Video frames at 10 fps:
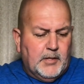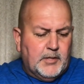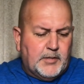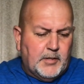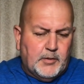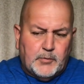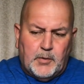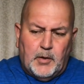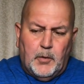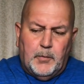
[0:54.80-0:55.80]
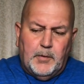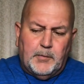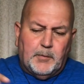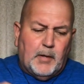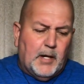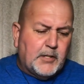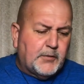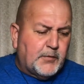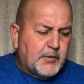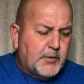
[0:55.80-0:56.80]
So as we open up the box, the
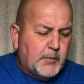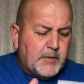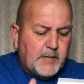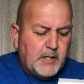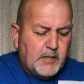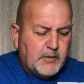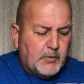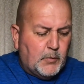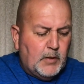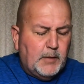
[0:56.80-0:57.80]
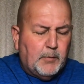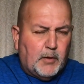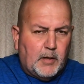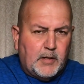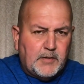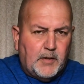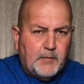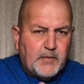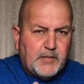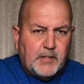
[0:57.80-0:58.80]
first thing we see is the wheelie bar, because
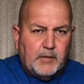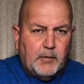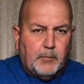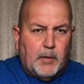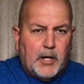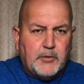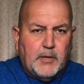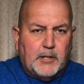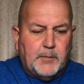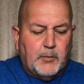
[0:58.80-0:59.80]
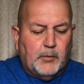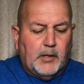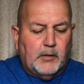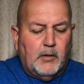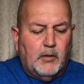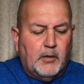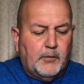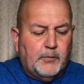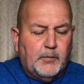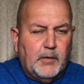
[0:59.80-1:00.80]
obviously the box would have to be really long if
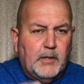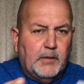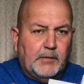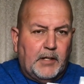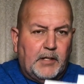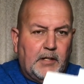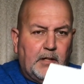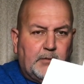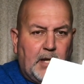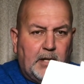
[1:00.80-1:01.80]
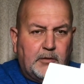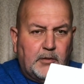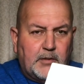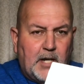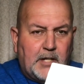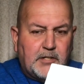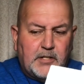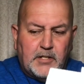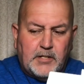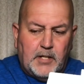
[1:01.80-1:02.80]
they had to attach
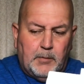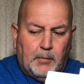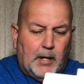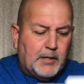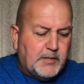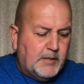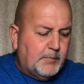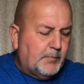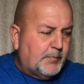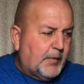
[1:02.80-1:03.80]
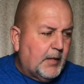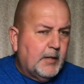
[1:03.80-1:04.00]
this and box it. So